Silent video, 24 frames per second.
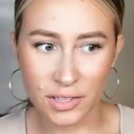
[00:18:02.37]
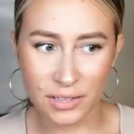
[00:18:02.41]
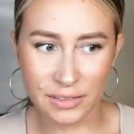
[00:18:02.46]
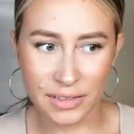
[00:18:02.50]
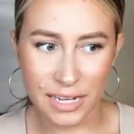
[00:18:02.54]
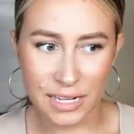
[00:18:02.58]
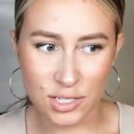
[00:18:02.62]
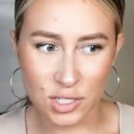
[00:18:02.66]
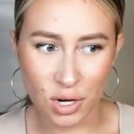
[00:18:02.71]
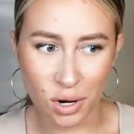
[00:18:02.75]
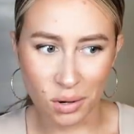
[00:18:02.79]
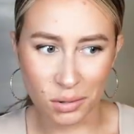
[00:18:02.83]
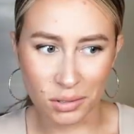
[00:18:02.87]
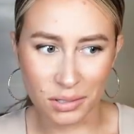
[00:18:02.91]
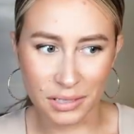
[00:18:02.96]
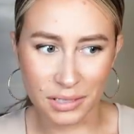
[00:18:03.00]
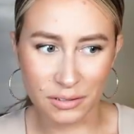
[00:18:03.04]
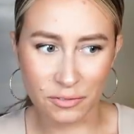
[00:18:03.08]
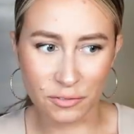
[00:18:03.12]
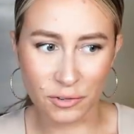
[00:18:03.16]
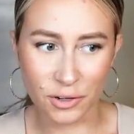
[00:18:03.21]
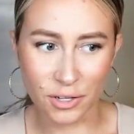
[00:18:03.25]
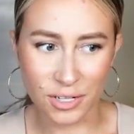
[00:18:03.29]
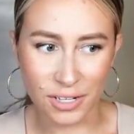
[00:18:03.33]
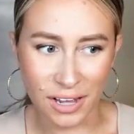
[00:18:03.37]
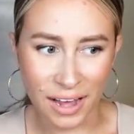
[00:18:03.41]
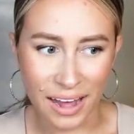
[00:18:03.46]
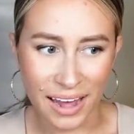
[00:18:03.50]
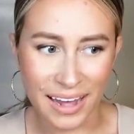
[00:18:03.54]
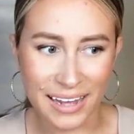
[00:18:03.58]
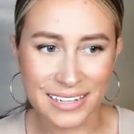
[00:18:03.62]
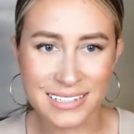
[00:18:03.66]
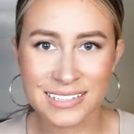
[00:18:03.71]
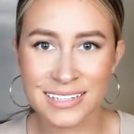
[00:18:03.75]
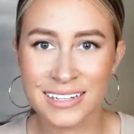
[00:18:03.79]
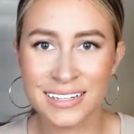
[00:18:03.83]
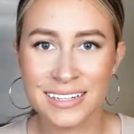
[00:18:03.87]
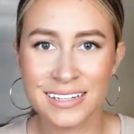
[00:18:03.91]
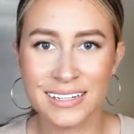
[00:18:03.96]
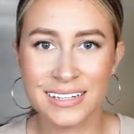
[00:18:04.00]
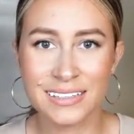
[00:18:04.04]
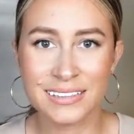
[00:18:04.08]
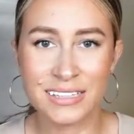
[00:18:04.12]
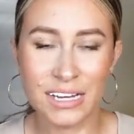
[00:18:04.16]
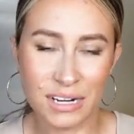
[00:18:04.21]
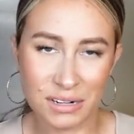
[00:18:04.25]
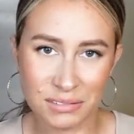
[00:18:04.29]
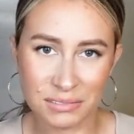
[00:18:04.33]
that they totally forgot
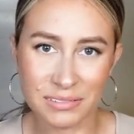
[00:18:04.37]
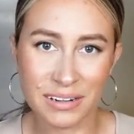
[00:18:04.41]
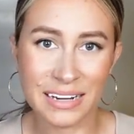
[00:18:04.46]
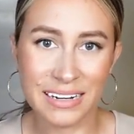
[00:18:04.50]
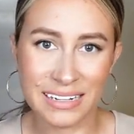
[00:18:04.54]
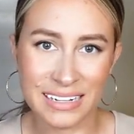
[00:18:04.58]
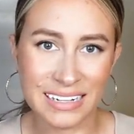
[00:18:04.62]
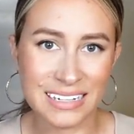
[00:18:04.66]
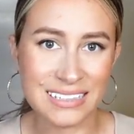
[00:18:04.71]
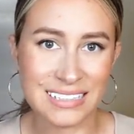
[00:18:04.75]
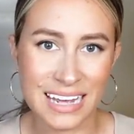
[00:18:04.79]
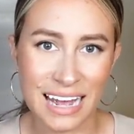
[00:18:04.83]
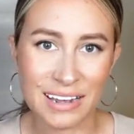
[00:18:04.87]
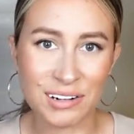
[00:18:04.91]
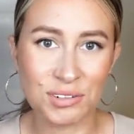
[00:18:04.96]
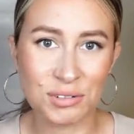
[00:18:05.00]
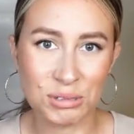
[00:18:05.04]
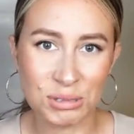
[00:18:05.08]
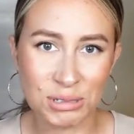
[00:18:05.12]
their reigning title